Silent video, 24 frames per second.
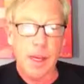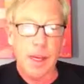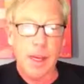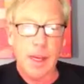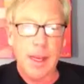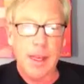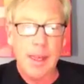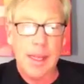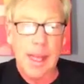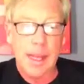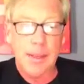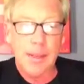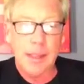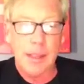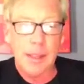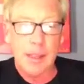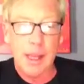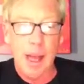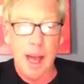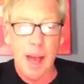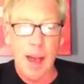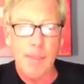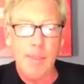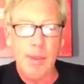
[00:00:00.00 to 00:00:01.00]
in that the
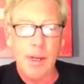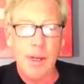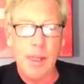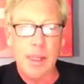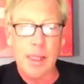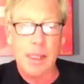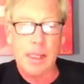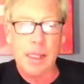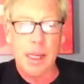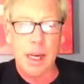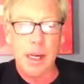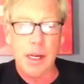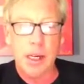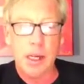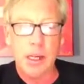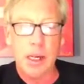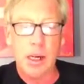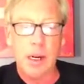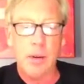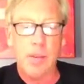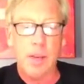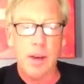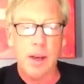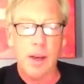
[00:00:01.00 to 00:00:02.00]
dominant
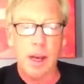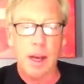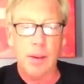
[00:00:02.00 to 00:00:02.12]
secular